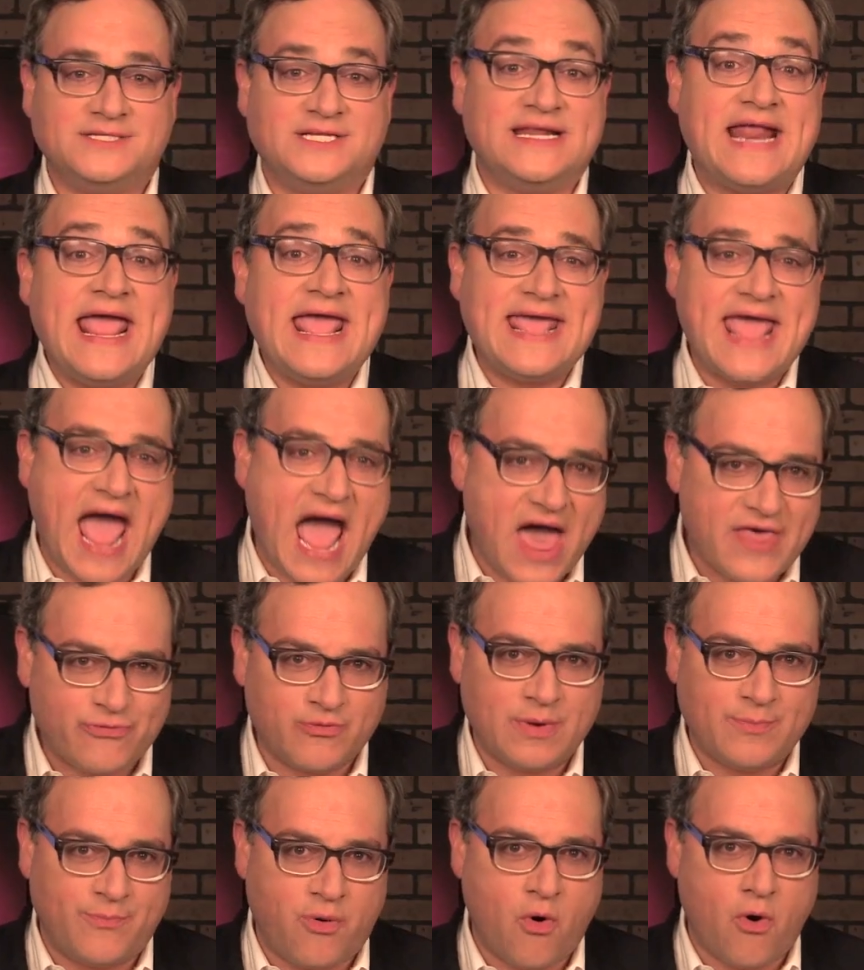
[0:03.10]
Today,
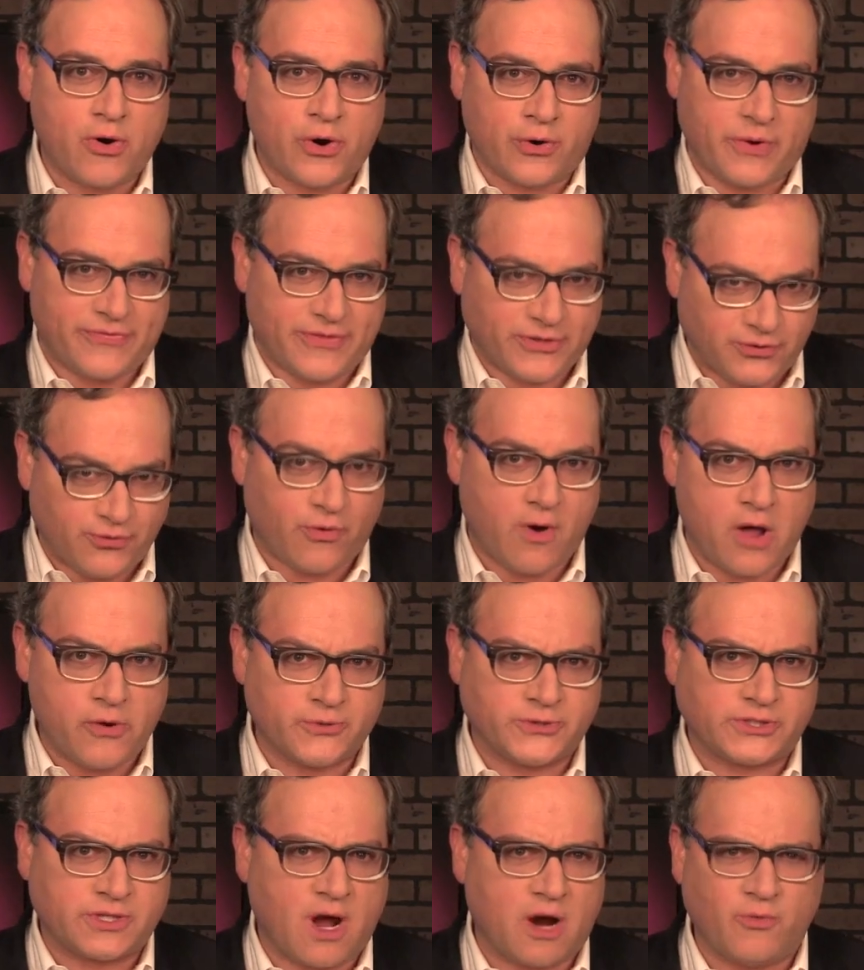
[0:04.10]
Catherine Porter of the
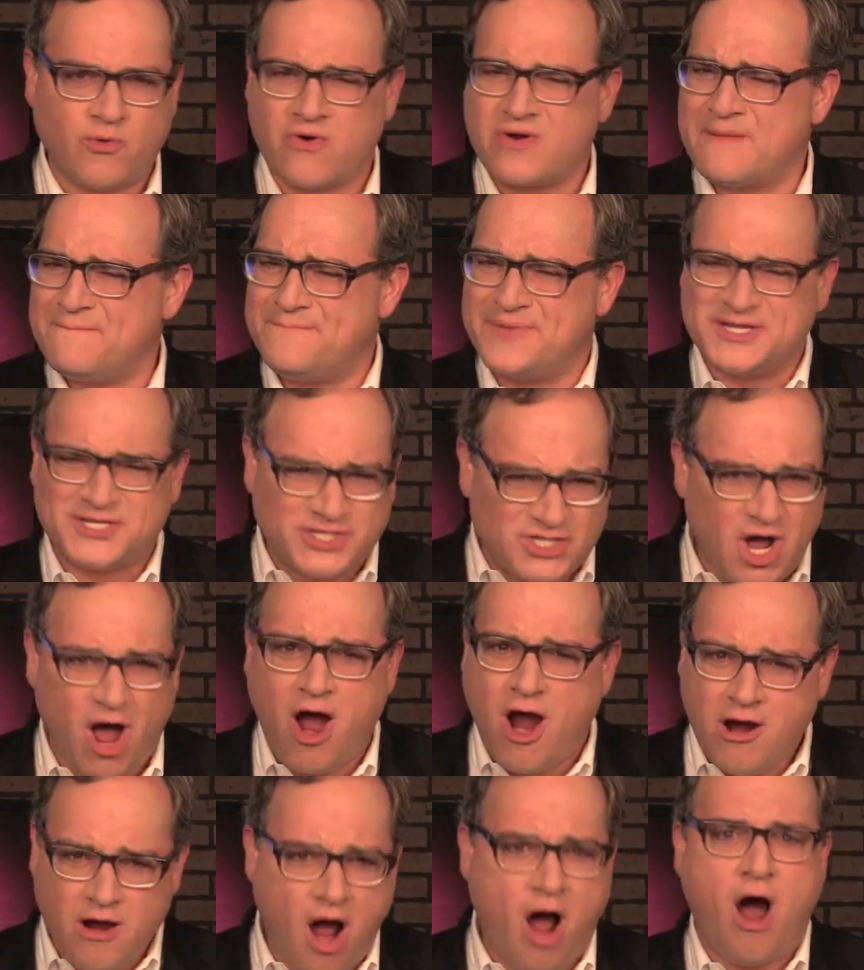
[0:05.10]
Toronto Star wrote a
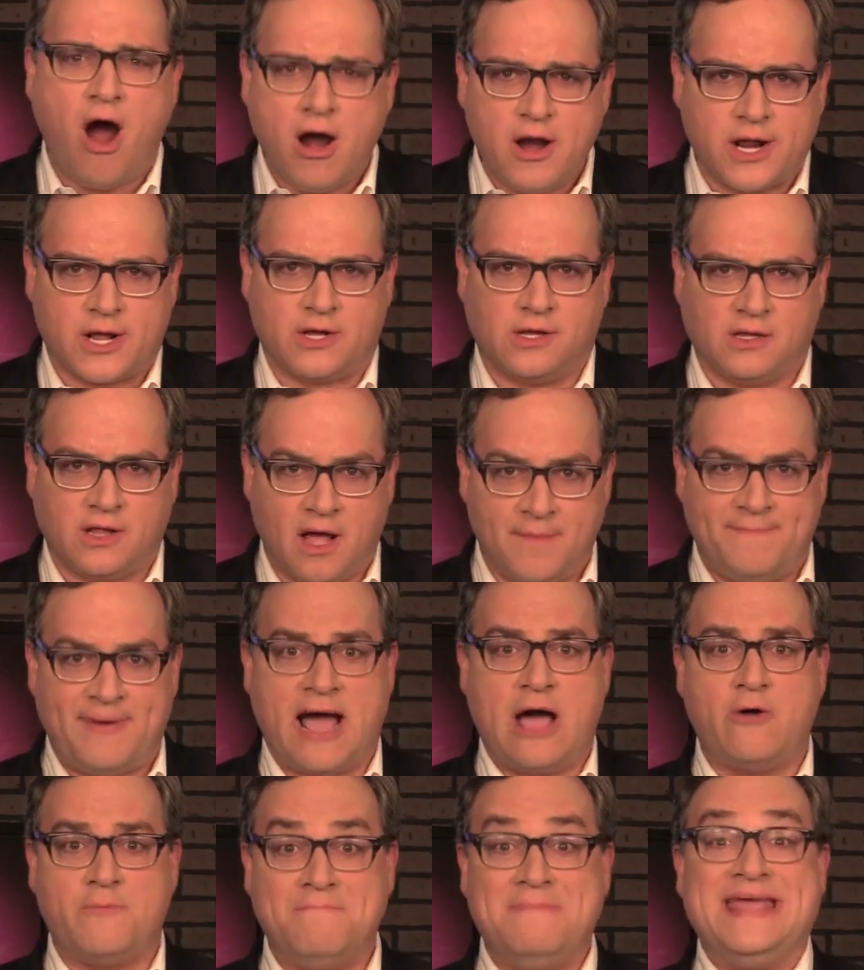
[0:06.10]
bizarre article
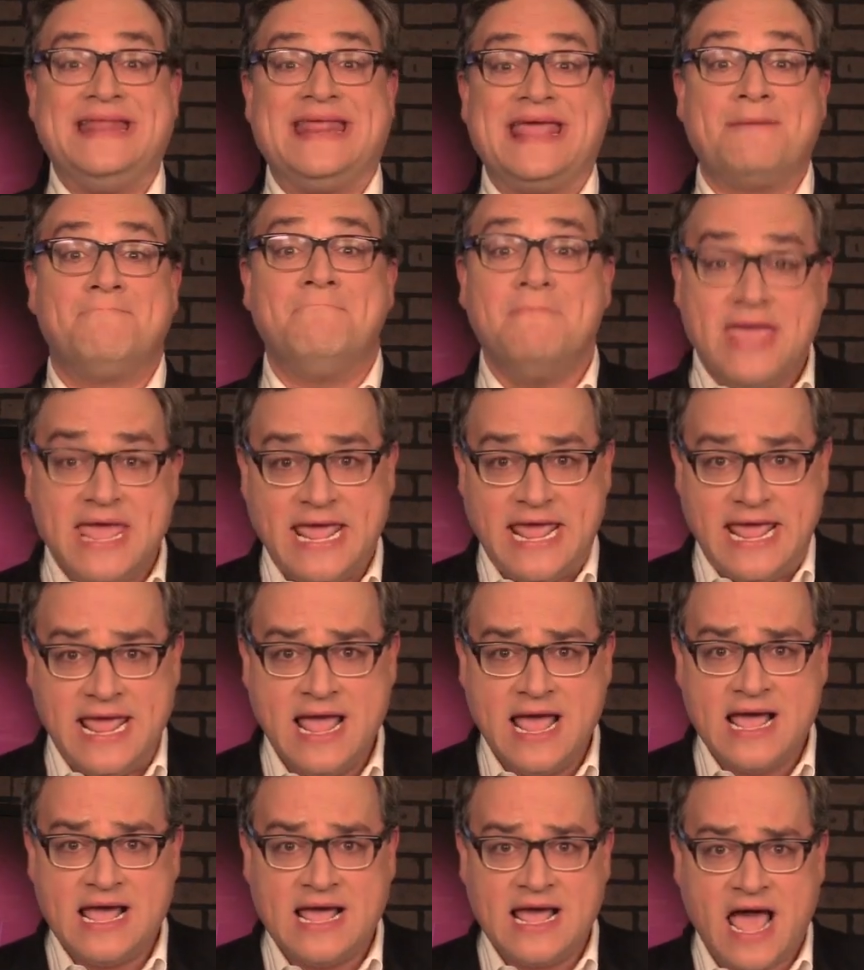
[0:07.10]
about meeting me
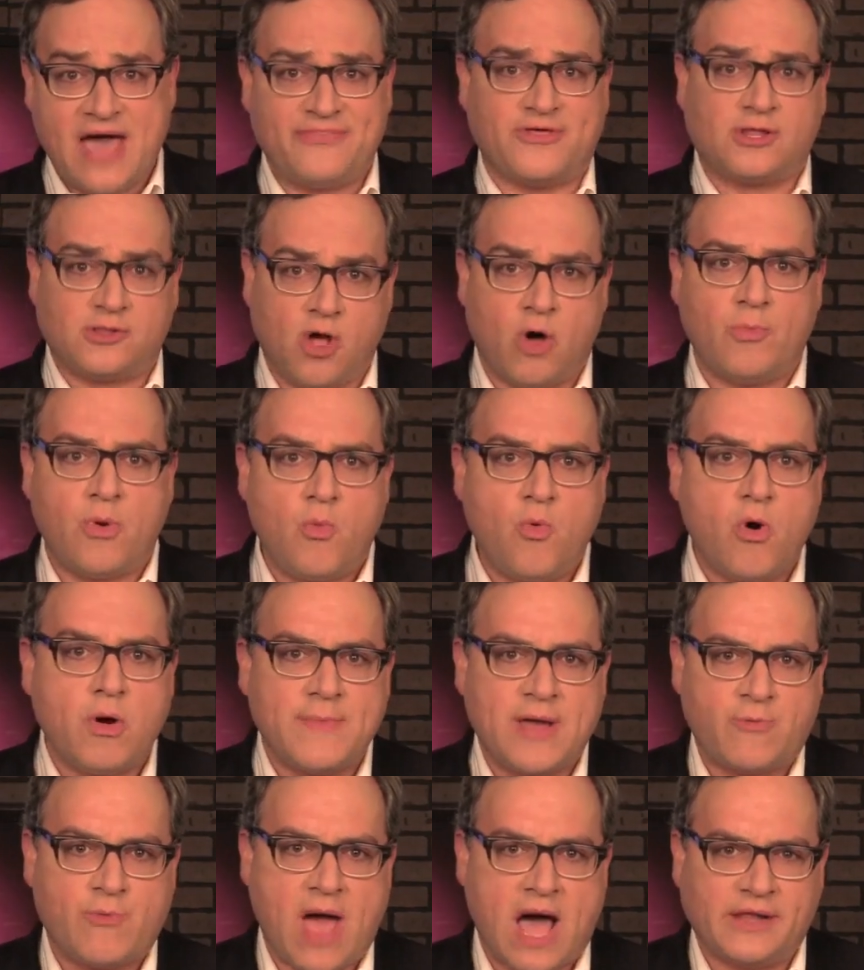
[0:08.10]
at the global
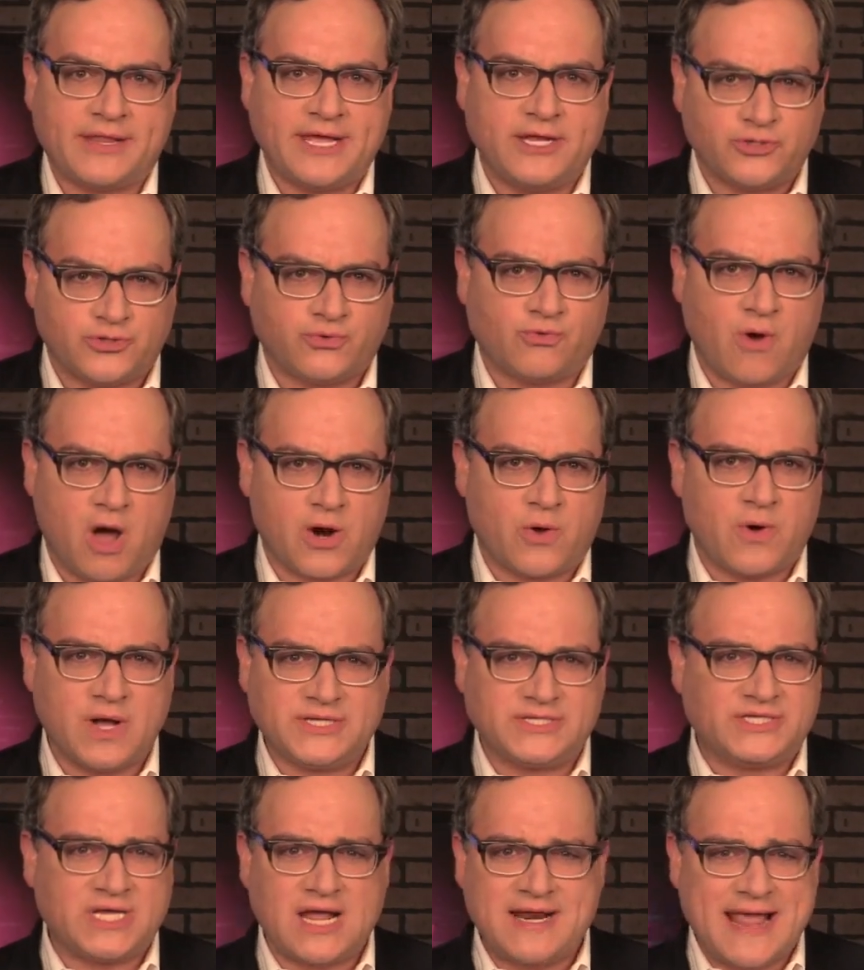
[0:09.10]
warming rally in Toronto
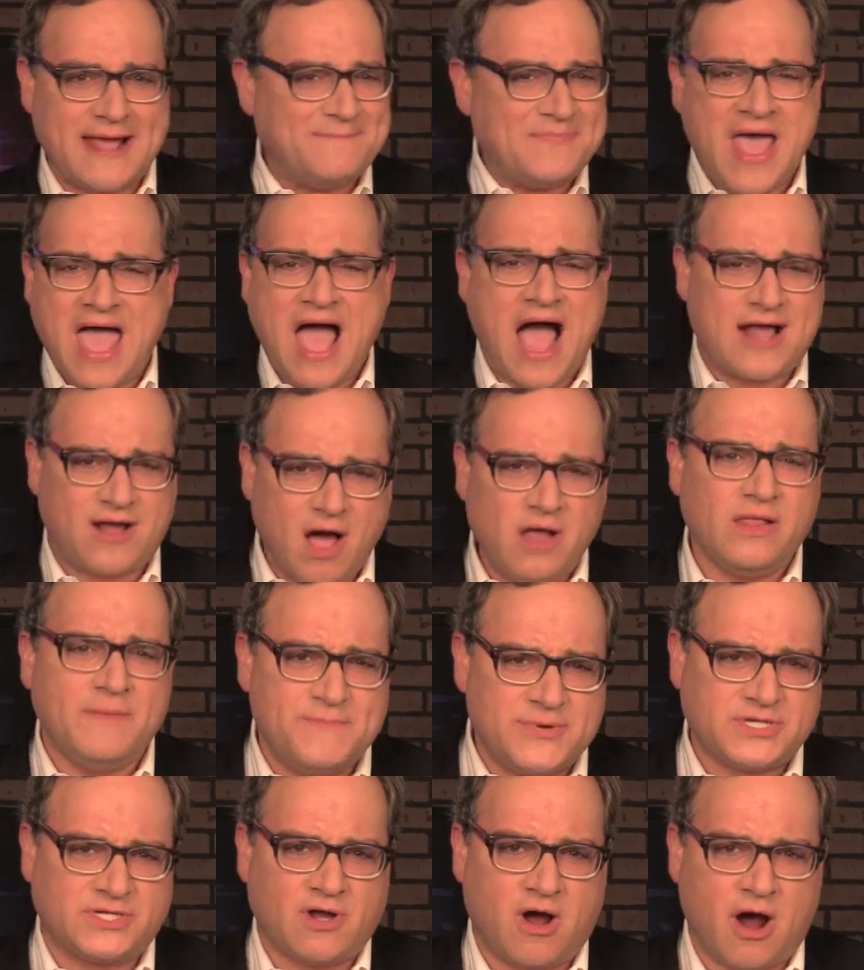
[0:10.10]
on Sunday. I call
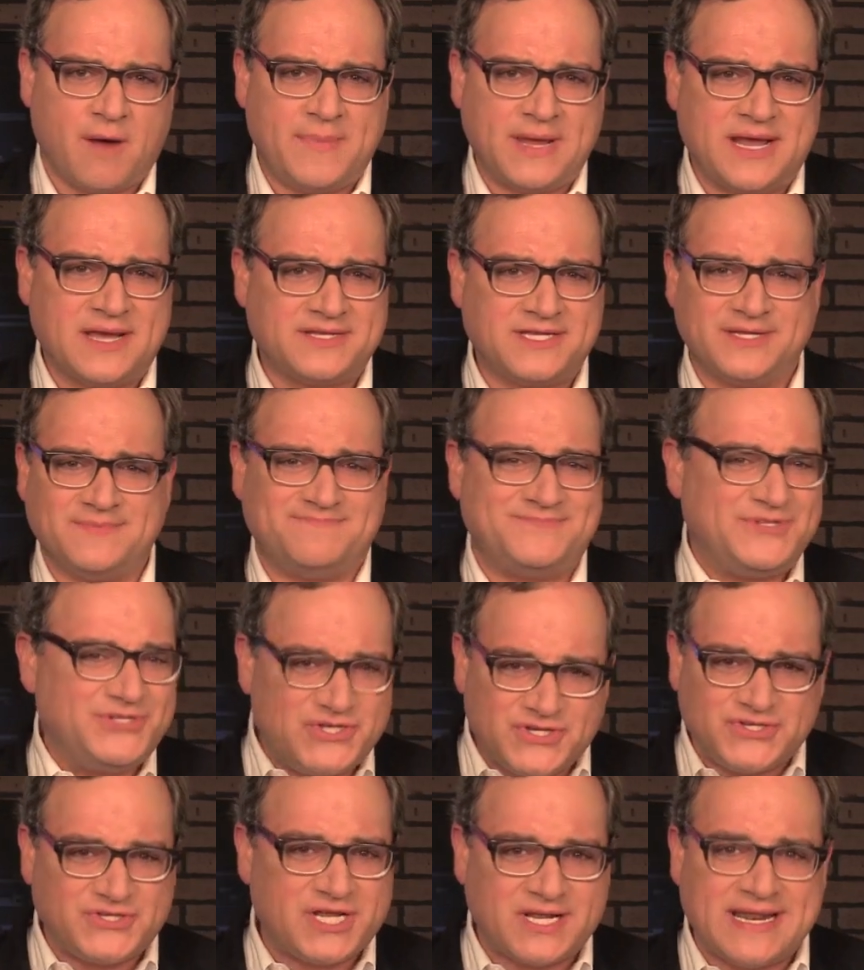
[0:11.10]
it bizarre because it
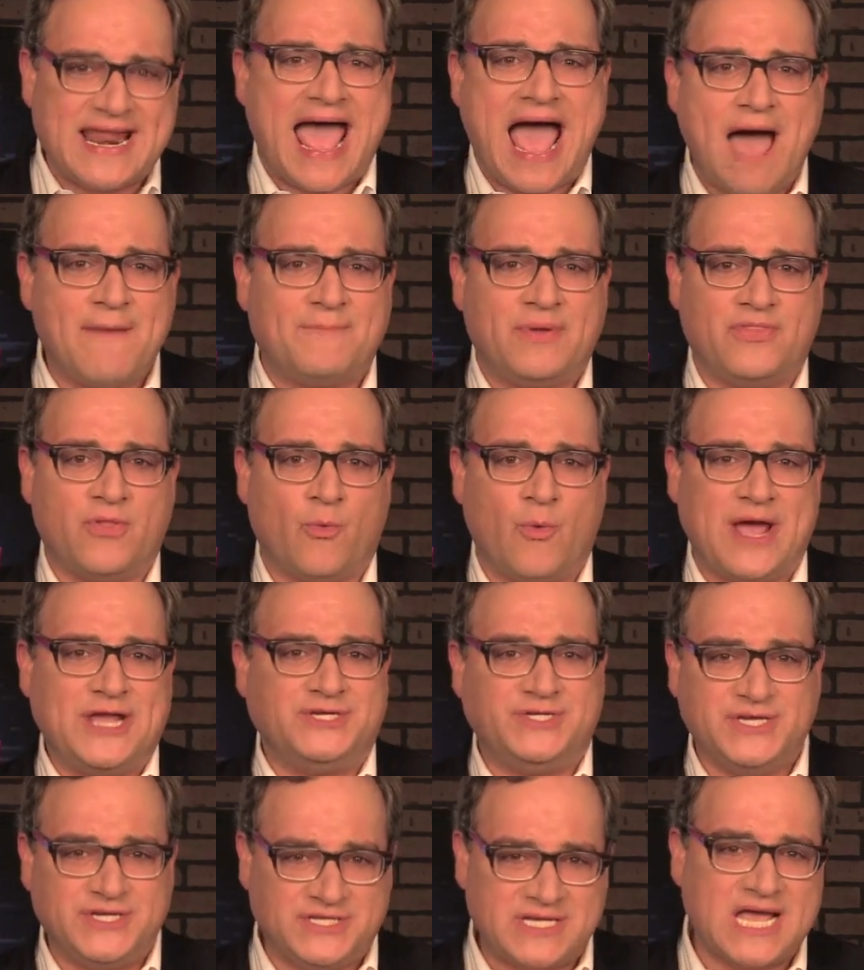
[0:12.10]
just didn't happen the way
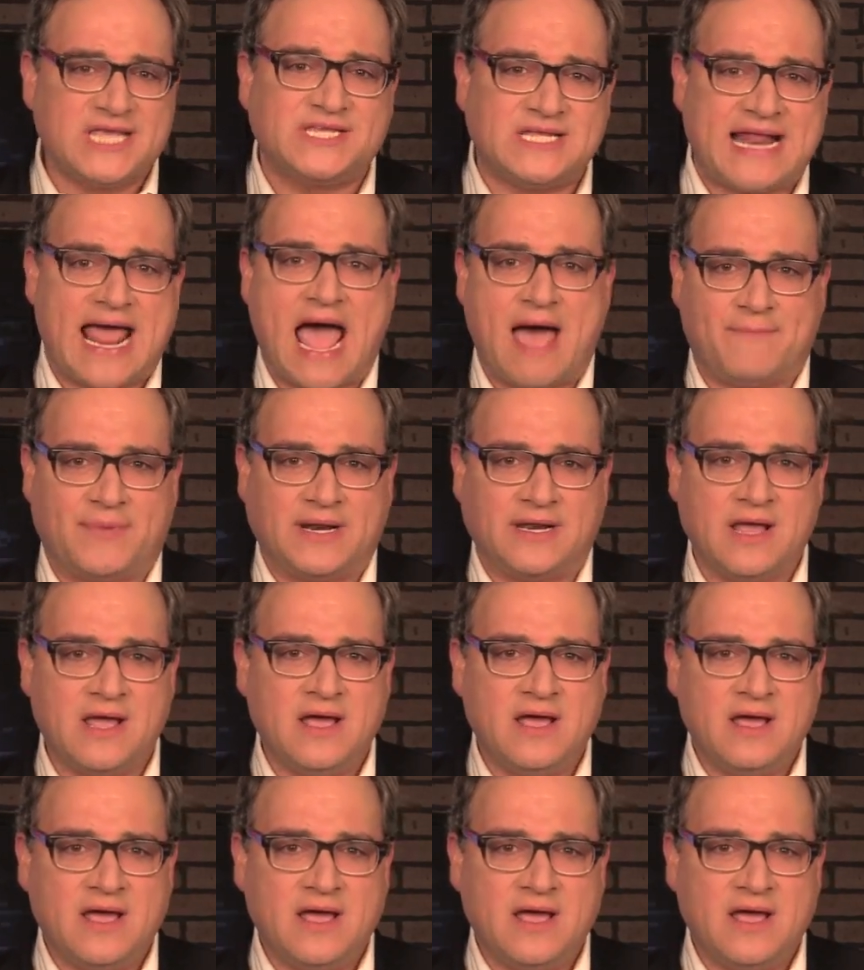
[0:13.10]
she says it happened.